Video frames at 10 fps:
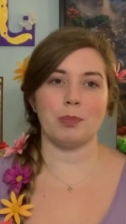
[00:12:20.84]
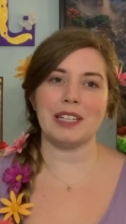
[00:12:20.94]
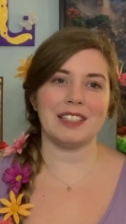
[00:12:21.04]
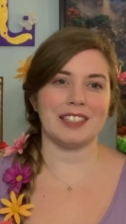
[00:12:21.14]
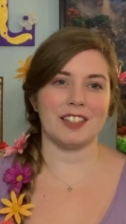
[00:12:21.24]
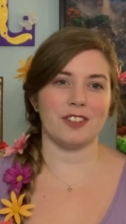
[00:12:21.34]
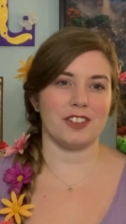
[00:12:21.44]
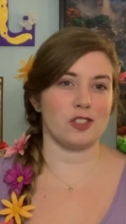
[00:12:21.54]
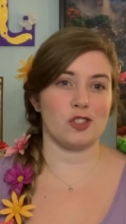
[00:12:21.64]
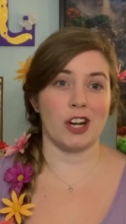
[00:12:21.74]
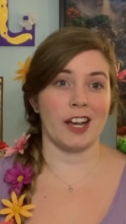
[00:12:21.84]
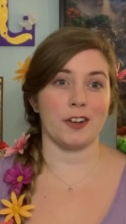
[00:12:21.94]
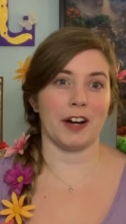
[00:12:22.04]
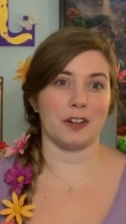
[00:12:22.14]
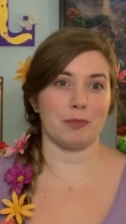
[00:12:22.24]
being near this giant
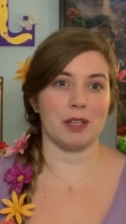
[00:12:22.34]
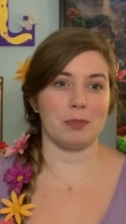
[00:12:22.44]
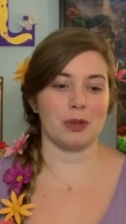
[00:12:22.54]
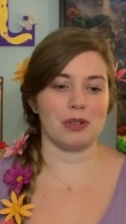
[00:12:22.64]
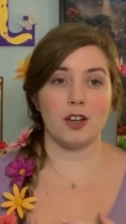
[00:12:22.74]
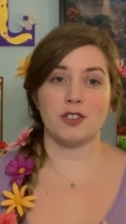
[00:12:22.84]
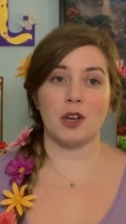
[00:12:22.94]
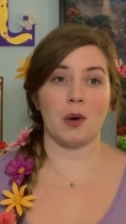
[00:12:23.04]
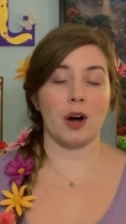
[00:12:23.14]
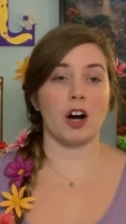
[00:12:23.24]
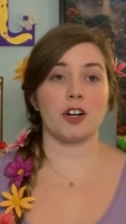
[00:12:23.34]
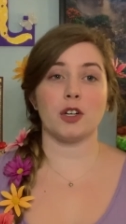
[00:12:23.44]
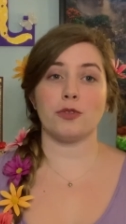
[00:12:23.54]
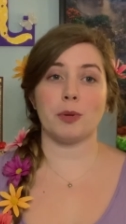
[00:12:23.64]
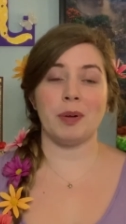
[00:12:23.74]
crowd of people. So our girl
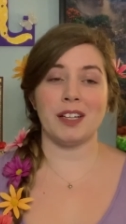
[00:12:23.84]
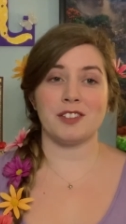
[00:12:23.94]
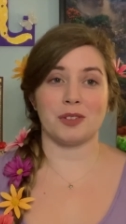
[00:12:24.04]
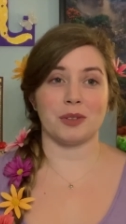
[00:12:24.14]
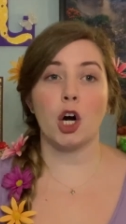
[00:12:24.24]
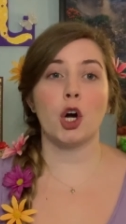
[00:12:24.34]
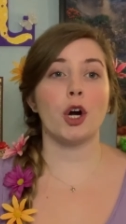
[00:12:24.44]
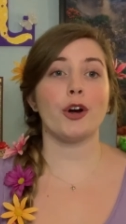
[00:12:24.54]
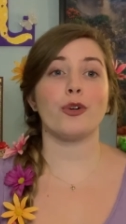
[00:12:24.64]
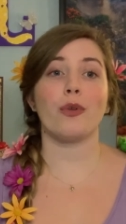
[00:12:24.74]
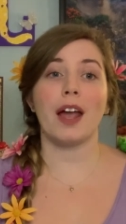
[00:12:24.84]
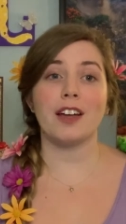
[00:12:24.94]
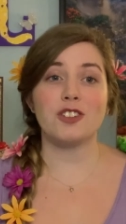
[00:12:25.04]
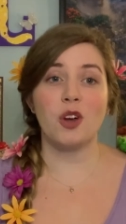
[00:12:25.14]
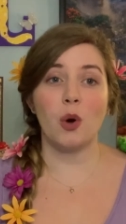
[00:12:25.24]
Rapunzel, her
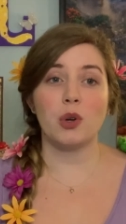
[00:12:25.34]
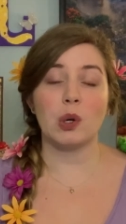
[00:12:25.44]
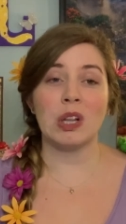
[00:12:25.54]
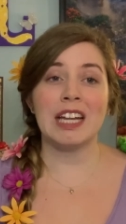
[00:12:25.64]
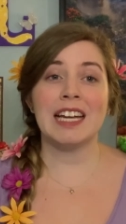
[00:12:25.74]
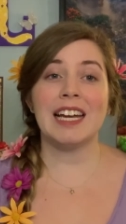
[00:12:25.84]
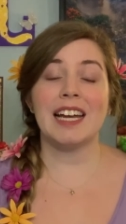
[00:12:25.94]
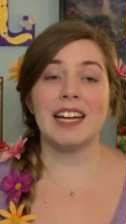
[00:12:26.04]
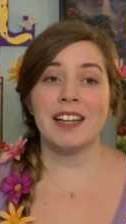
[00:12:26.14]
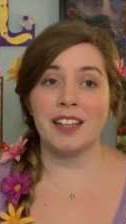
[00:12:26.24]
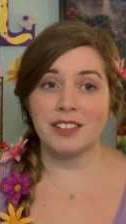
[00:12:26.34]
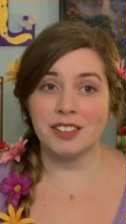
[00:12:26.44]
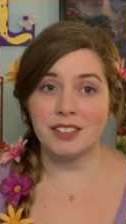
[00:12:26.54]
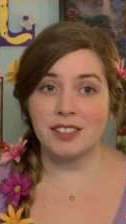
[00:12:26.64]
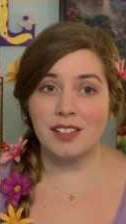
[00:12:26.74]
grand total
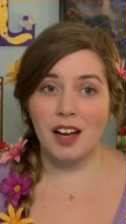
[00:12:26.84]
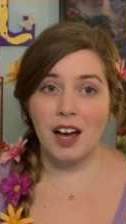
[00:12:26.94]
is